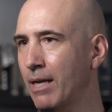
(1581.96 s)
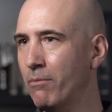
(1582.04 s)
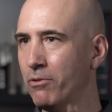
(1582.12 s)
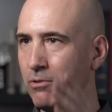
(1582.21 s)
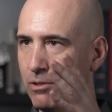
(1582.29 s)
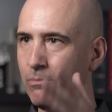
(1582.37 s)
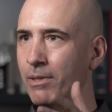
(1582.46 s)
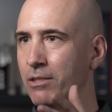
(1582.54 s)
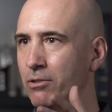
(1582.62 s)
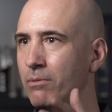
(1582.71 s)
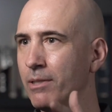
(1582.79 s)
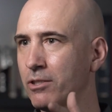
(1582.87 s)
came through a
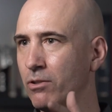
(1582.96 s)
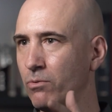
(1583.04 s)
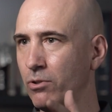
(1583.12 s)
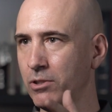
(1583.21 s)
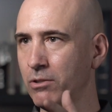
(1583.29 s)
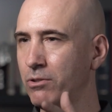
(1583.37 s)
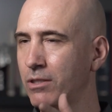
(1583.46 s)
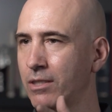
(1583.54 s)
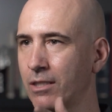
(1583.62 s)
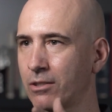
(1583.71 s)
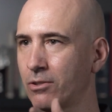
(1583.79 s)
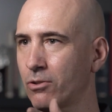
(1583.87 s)
2-dimensional world, you just
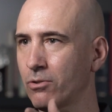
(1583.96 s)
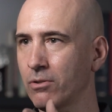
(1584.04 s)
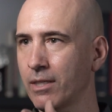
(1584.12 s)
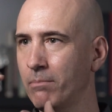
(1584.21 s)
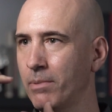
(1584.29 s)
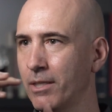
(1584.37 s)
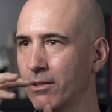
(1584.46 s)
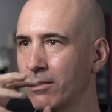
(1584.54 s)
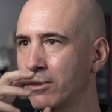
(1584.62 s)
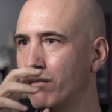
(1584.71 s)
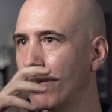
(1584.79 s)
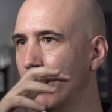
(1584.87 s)
see a circle get bigger
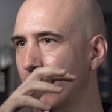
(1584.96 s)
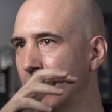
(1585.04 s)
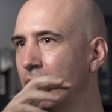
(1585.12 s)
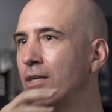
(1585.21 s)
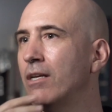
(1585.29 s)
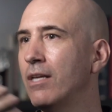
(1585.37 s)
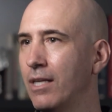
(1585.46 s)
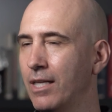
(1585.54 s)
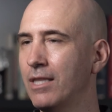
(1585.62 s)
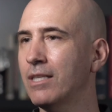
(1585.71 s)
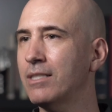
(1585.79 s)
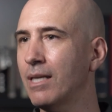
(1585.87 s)
and smaller.
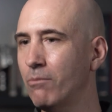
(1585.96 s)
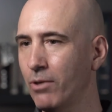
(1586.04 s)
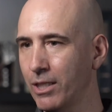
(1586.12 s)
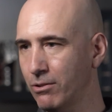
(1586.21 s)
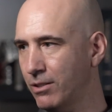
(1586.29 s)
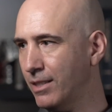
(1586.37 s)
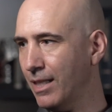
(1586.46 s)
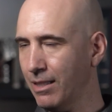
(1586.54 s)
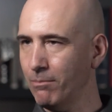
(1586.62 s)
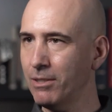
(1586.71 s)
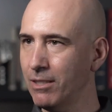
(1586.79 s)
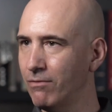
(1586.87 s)
In the same way you see that
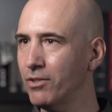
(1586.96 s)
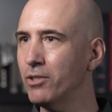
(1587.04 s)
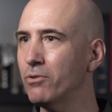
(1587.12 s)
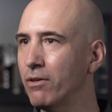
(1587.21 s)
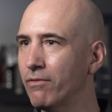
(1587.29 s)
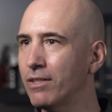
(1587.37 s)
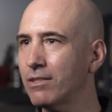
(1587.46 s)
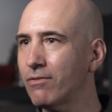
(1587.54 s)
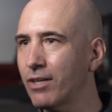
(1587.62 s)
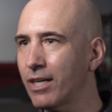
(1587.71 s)
limited view of this